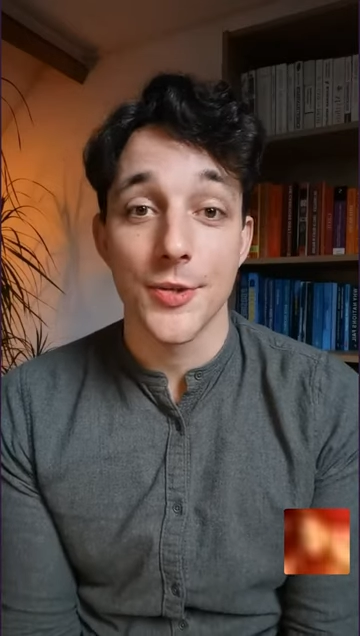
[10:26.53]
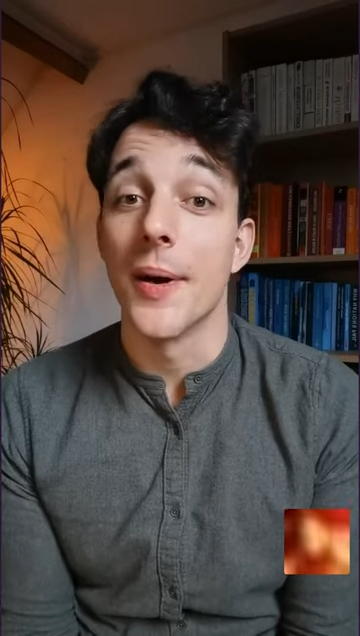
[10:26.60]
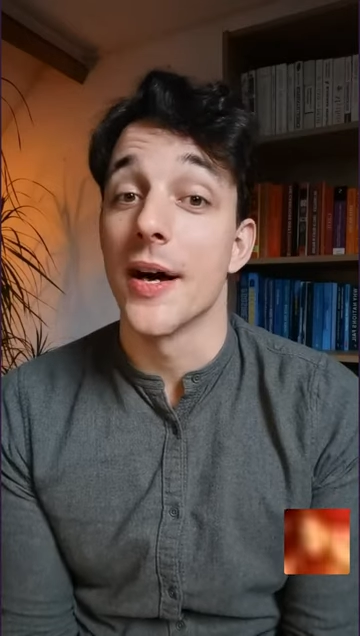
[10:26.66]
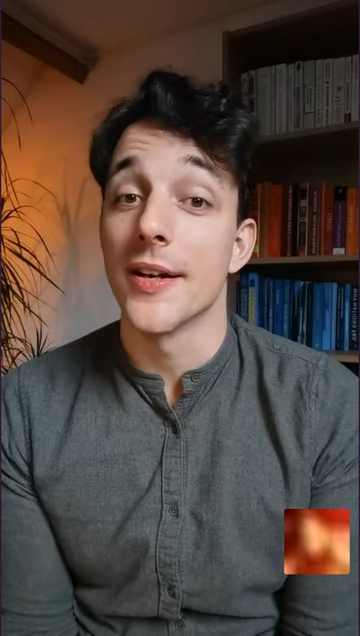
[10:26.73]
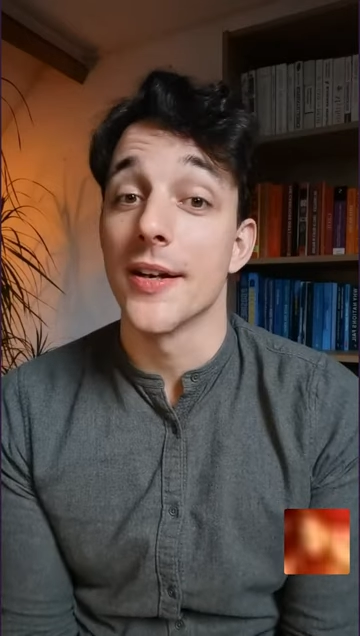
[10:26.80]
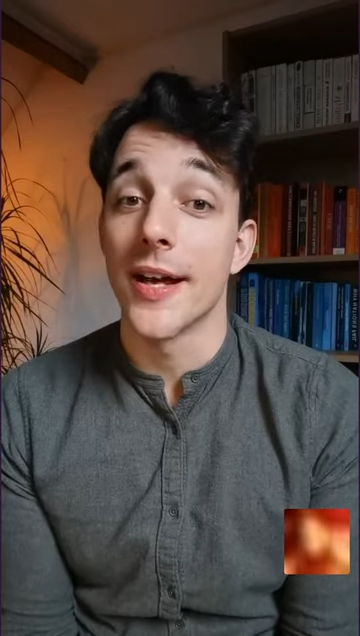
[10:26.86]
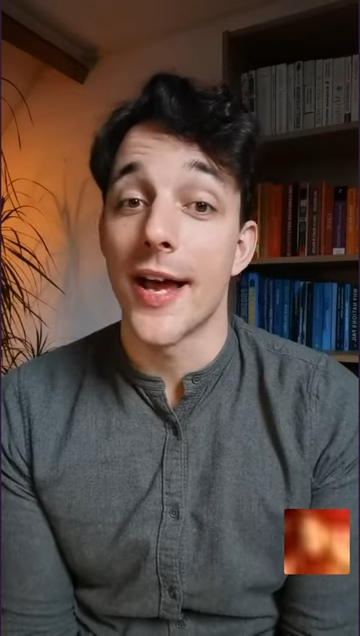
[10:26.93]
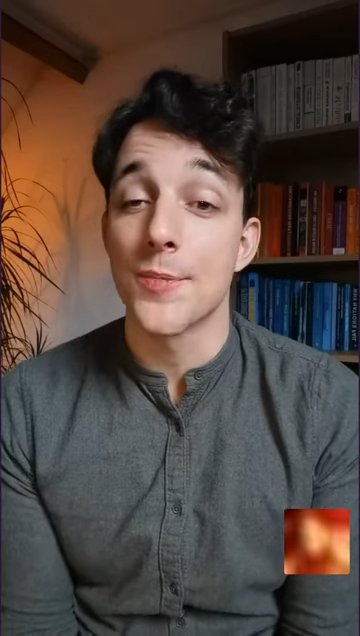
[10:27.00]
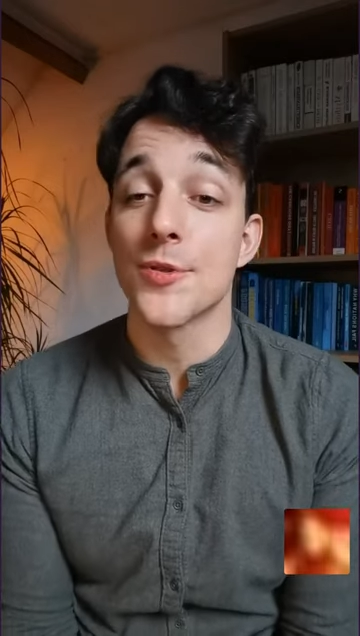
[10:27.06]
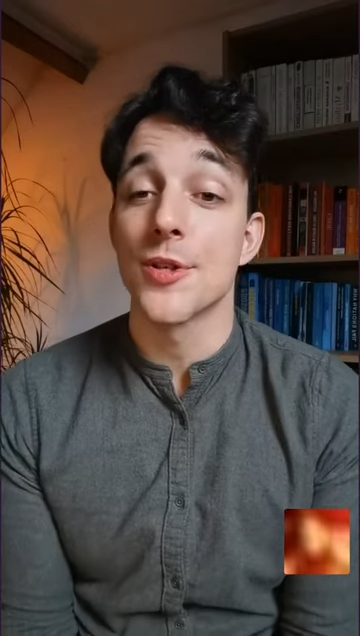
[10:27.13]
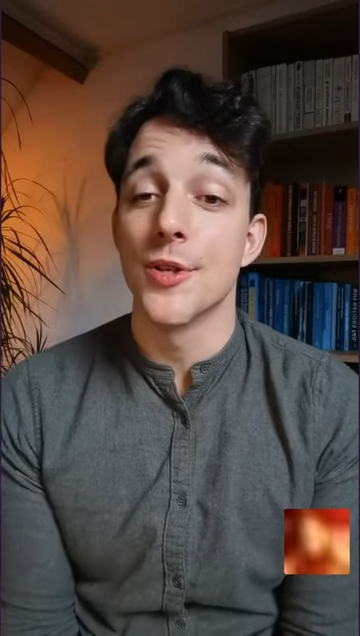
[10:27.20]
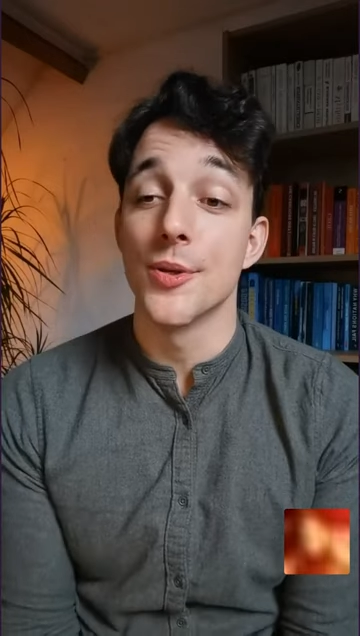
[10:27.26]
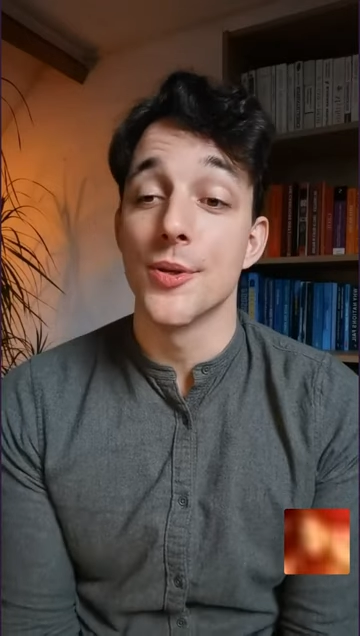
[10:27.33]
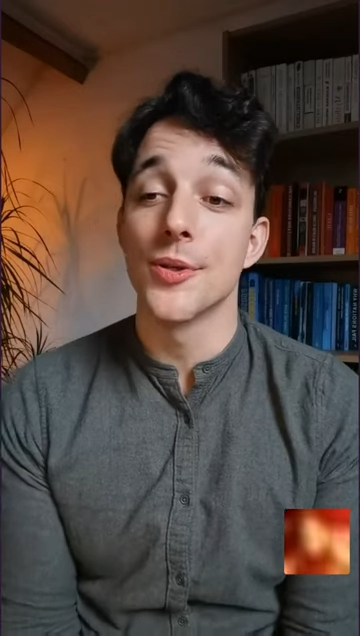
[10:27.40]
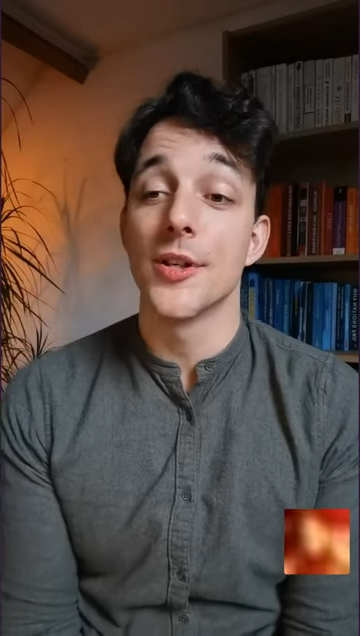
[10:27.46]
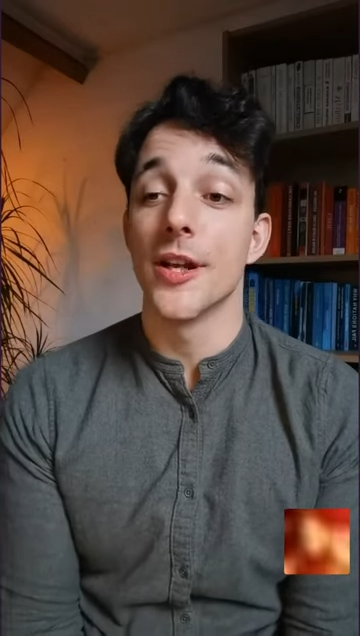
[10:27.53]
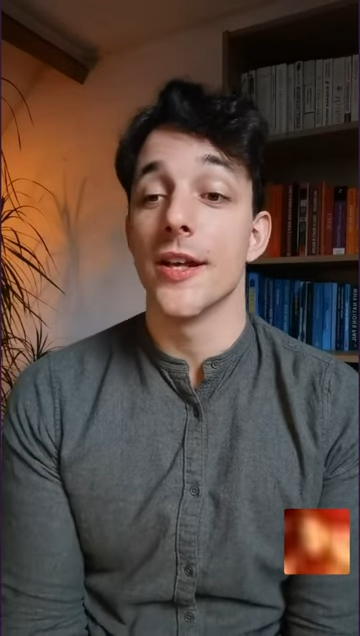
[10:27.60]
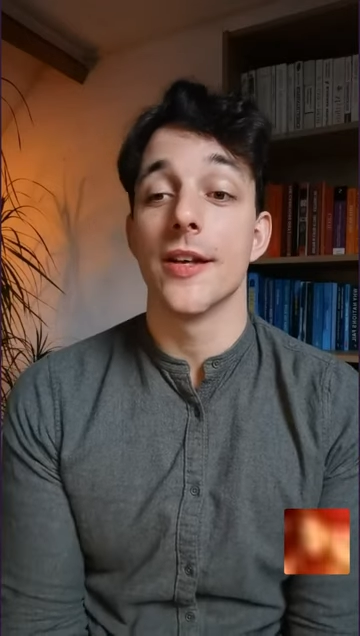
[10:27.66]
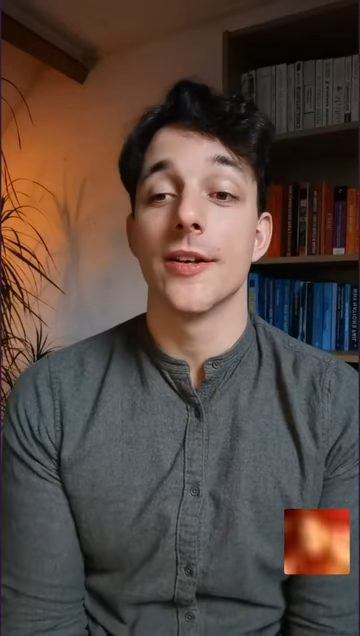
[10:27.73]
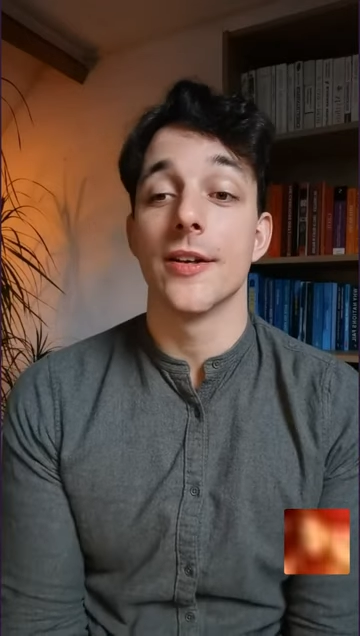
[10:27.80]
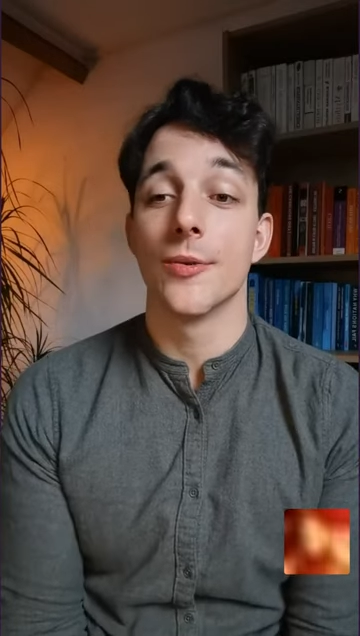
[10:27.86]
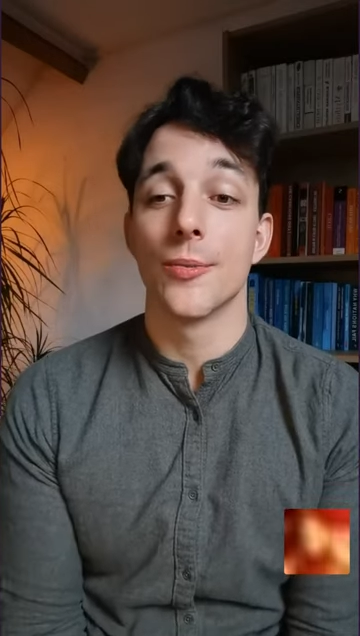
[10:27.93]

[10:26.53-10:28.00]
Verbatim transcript: but absolutely